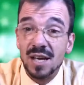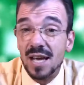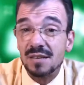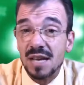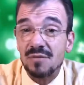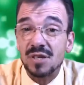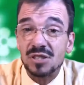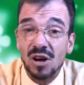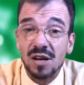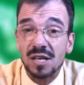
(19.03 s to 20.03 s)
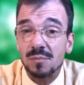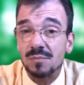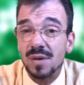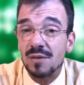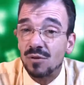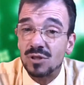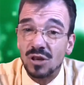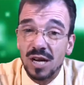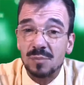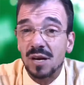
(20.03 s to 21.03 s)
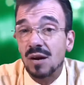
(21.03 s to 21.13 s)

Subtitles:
and everyone talking about